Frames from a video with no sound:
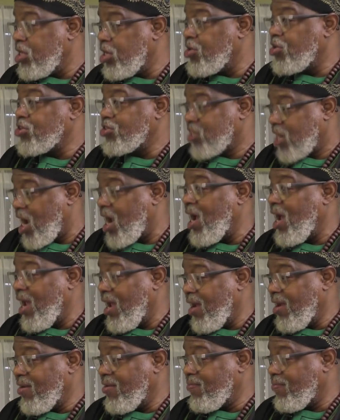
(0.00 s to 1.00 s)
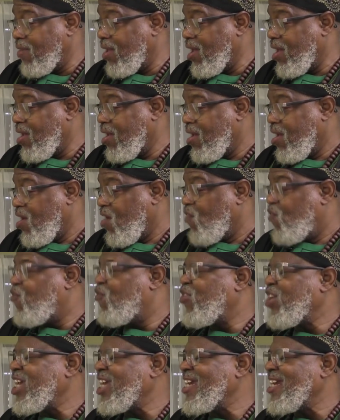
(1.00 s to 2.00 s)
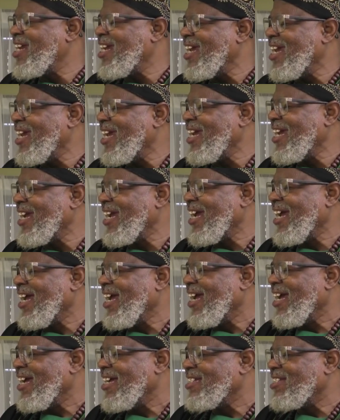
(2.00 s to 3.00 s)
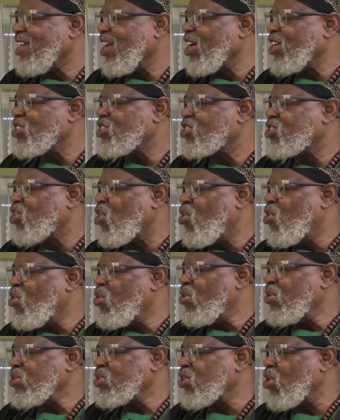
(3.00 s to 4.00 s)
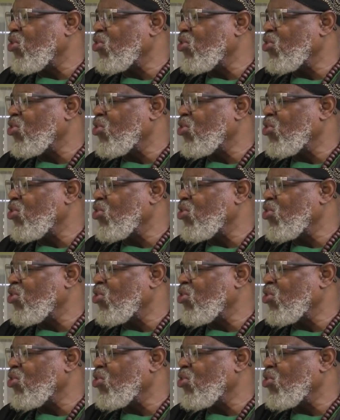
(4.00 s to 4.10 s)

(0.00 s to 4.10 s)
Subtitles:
little time feeding their souls.